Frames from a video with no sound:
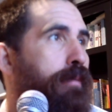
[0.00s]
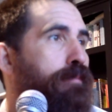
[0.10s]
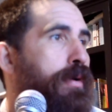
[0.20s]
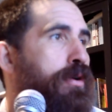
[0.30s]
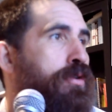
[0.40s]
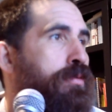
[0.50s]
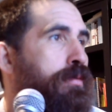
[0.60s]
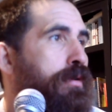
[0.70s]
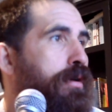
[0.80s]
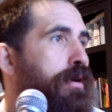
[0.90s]
Boom.
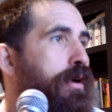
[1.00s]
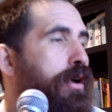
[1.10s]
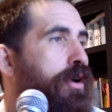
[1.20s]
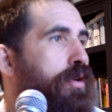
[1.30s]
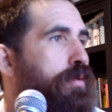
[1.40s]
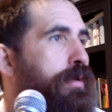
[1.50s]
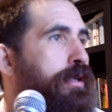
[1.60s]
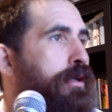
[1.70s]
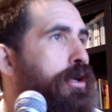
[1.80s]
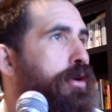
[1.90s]

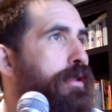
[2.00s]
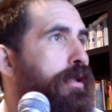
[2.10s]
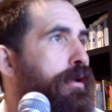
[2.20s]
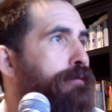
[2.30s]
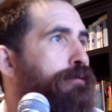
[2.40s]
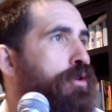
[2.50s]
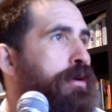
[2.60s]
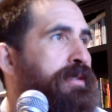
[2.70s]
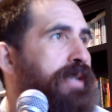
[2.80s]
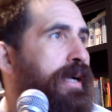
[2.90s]
We go to the
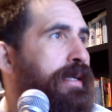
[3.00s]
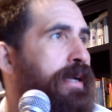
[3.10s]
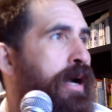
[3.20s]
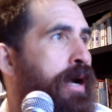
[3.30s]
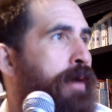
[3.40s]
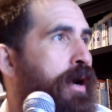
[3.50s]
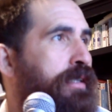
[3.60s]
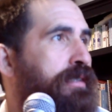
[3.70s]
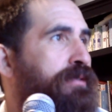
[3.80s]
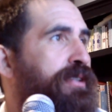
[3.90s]
Forbes.com,
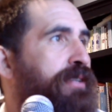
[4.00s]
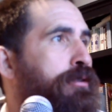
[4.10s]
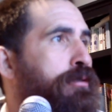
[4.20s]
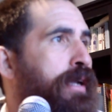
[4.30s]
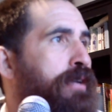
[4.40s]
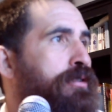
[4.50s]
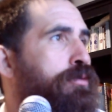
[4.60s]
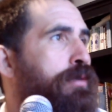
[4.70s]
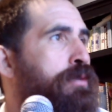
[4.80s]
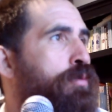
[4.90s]
August 5th,
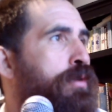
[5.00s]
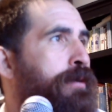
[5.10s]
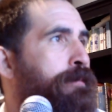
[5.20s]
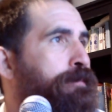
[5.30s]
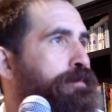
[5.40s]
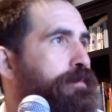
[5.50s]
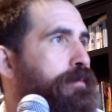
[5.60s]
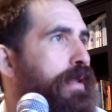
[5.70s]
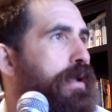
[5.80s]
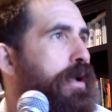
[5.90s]
2021.
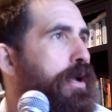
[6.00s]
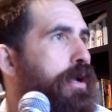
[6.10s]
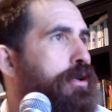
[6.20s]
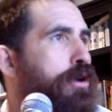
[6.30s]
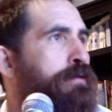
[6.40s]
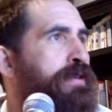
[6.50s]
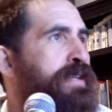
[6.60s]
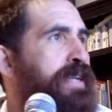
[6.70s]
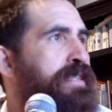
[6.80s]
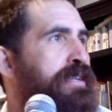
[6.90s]

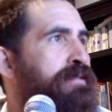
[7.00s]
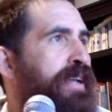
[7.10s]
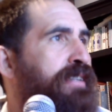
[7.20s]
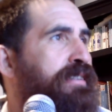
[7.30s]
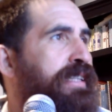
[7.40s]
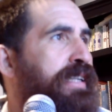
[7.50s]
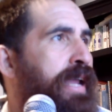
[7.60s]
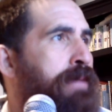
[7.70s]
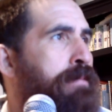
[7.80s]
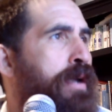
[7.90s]
COVID-19 vaccine,
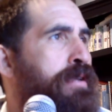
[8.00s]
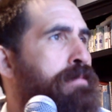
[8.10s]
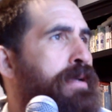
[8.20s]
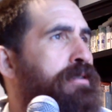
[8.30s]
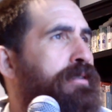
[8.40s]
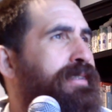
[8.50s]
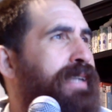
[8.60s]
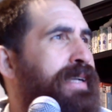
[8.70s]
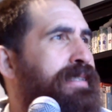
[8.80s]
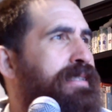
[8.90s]
a monumental
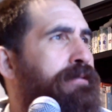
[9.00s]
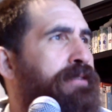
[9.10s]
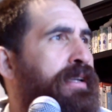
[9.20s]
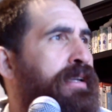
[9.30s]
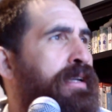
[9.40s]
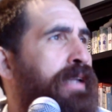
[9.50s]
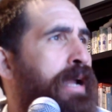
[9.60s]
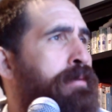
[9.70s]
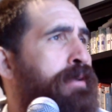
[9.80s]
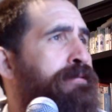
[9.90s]
scientific and
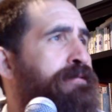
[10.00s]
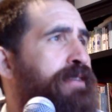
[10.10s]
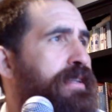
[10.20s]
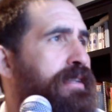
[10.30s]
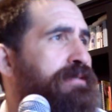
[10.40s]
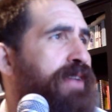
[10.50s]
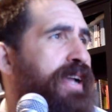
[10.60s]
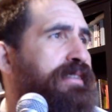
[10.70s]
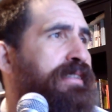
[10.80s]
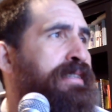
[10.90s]
collaborative feat. These
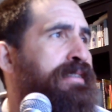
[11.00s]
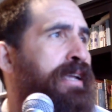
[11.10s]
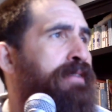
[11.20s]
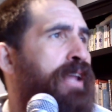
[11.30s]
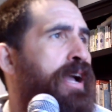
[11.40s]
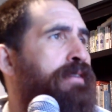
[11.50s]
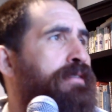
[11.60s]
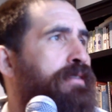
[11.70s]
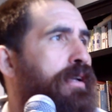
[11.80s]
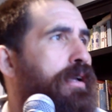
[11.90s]
vaccines save lives.